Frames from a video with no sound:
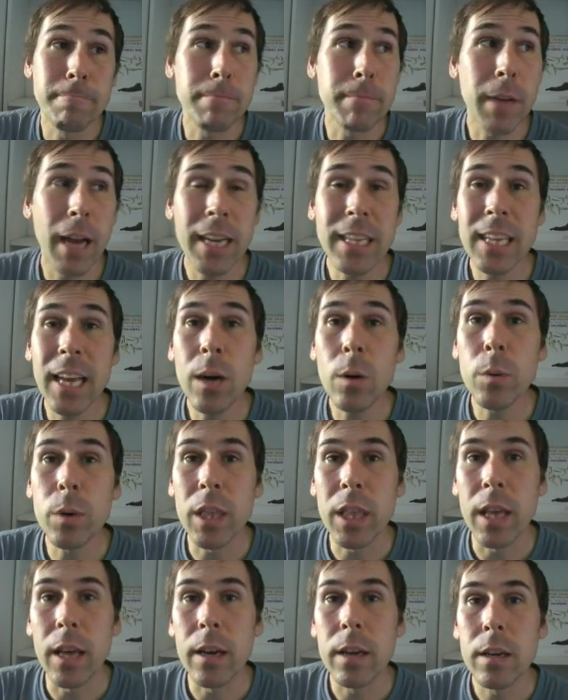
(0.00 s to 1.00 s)
I dealt
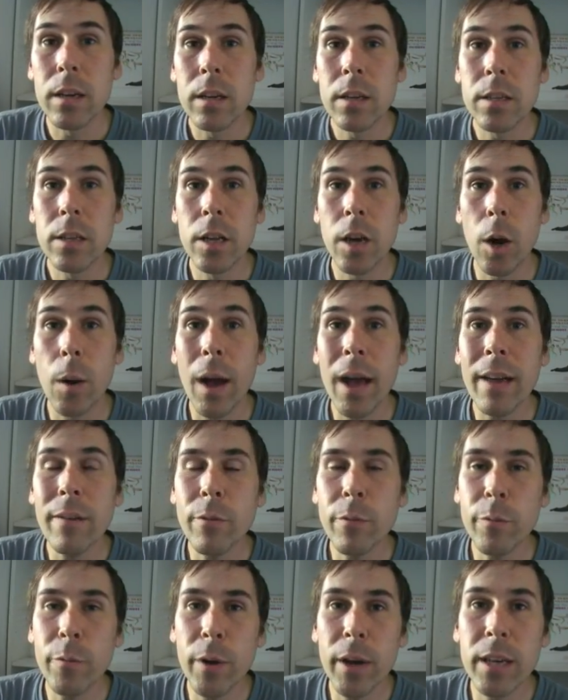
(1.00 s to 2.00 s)
with it. You know, I have
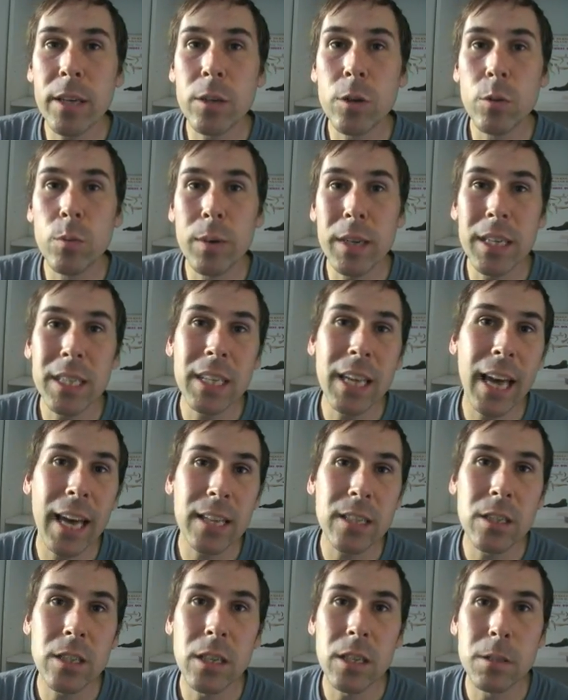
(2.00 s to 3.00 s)
a friend who
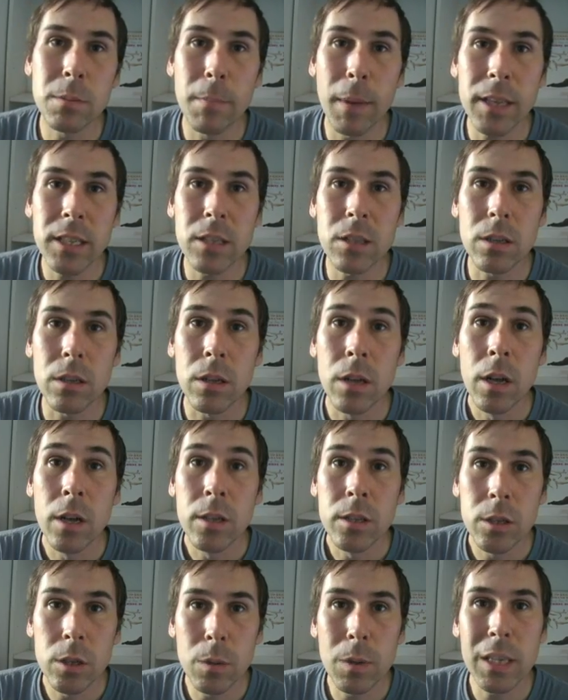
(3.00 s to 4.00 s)
reattached his muscle
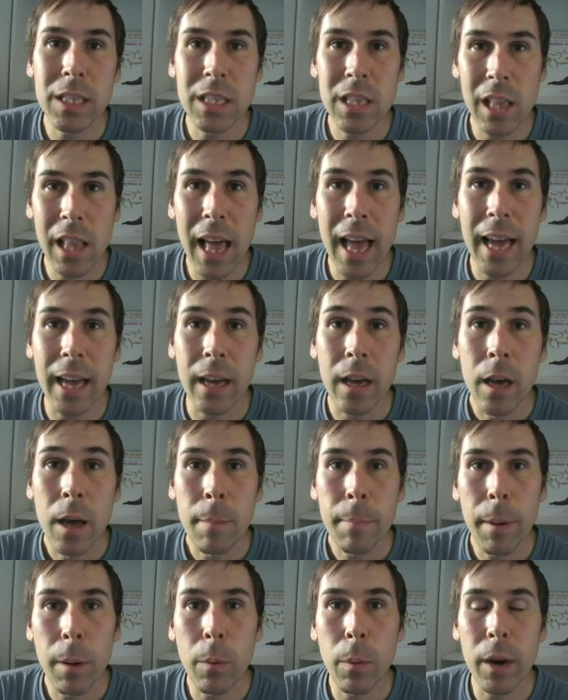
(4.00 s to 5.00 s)
to his leg
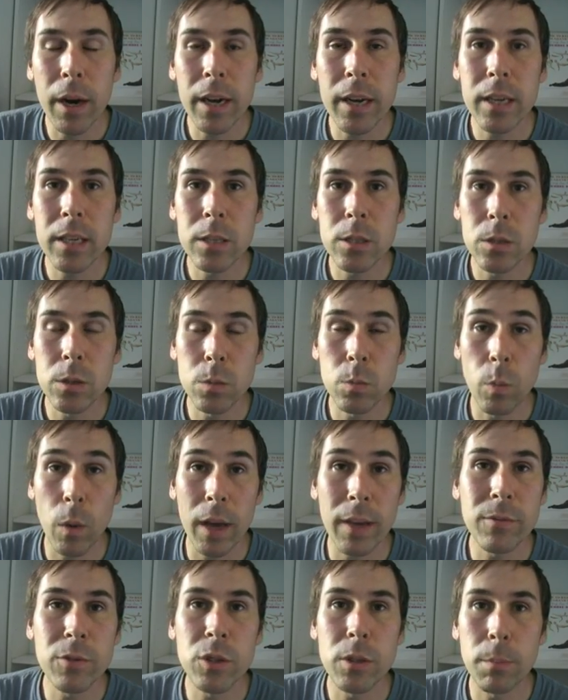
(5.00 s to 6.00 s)
by wearing his
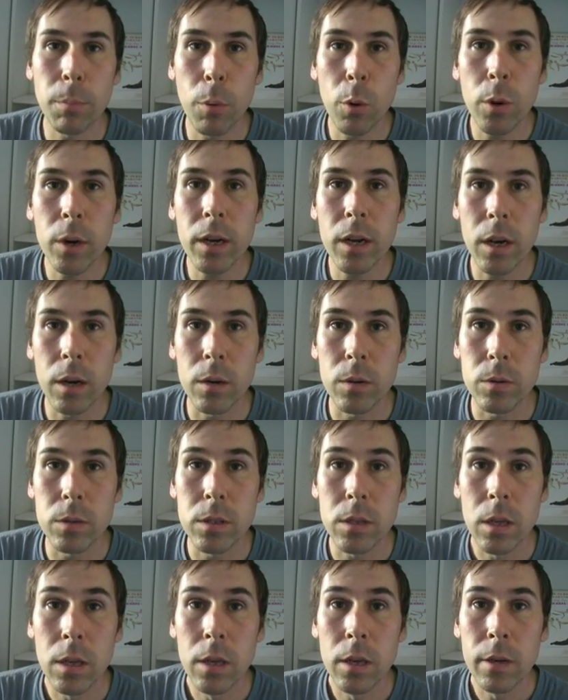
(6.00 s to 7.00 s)
wife's support
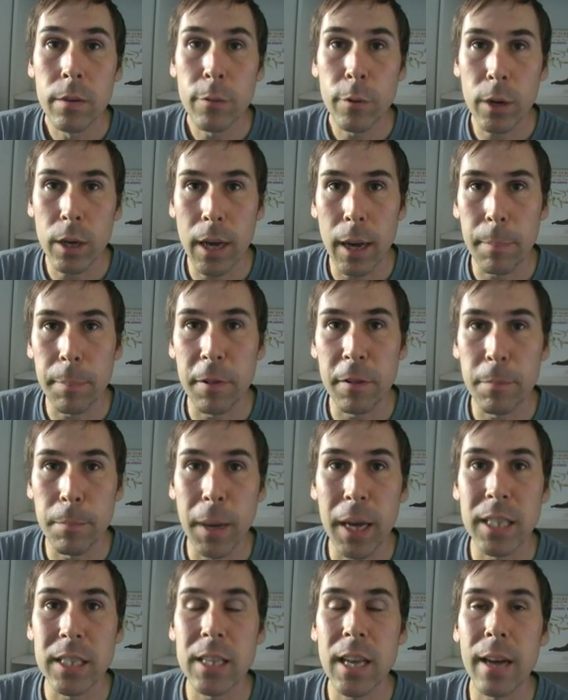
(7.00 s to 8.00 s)
hose for a couple of
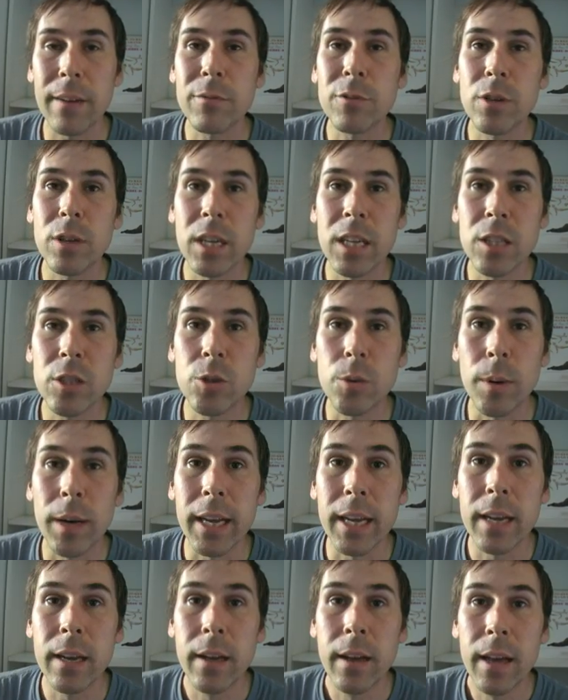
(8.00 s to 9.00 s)
months after an
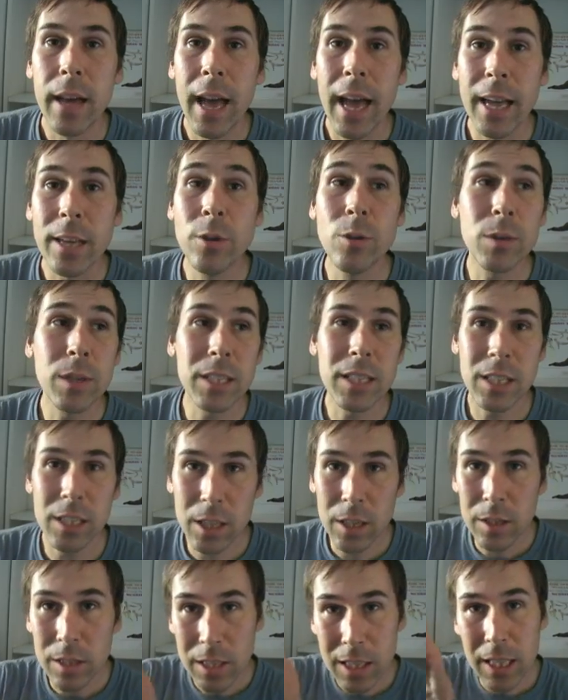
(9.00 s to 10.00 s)
injury. And you can
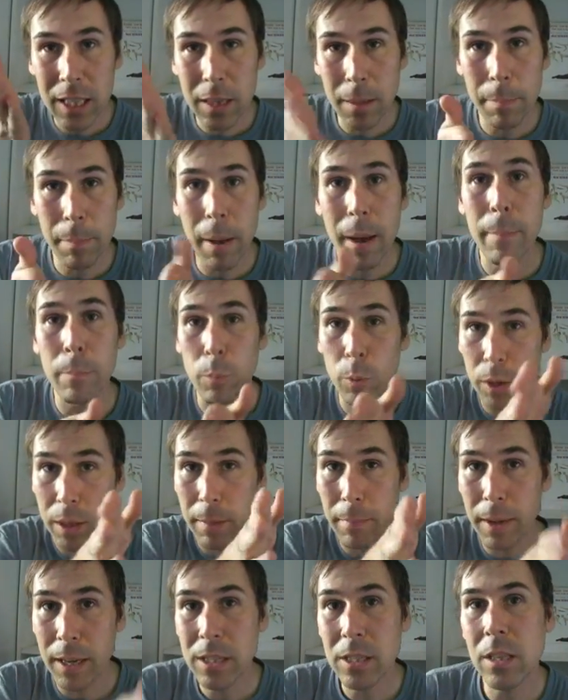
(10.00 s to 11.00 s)
still see the bump where
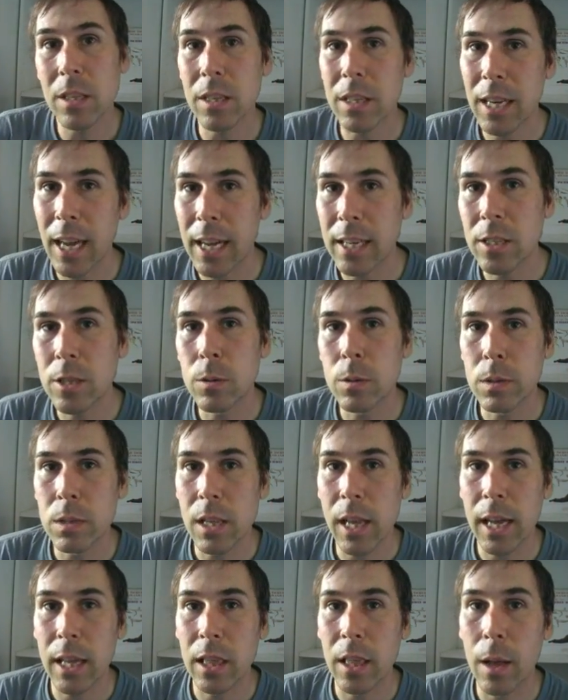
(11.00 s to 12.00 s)
the muscle attached to his
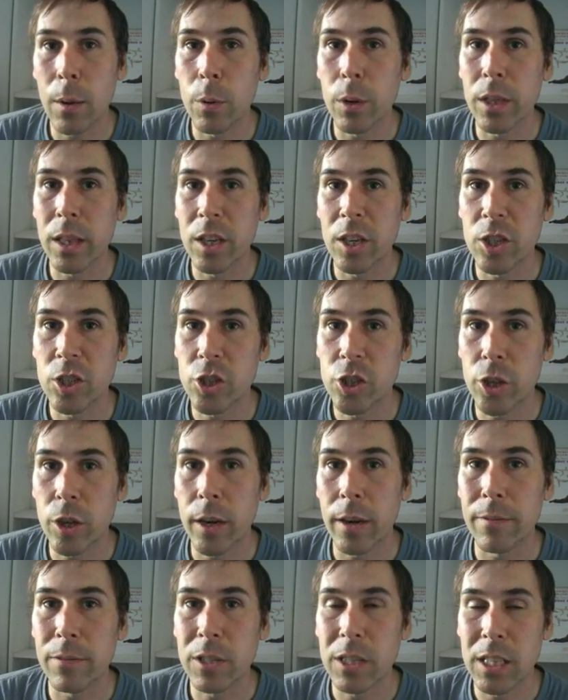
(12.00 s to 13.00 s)
leg lower than it should
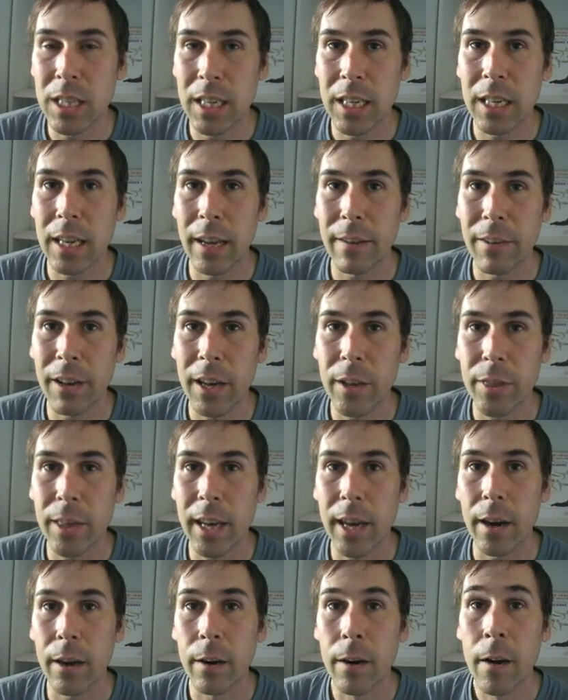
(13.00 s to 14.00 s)
have because he didn't have health care.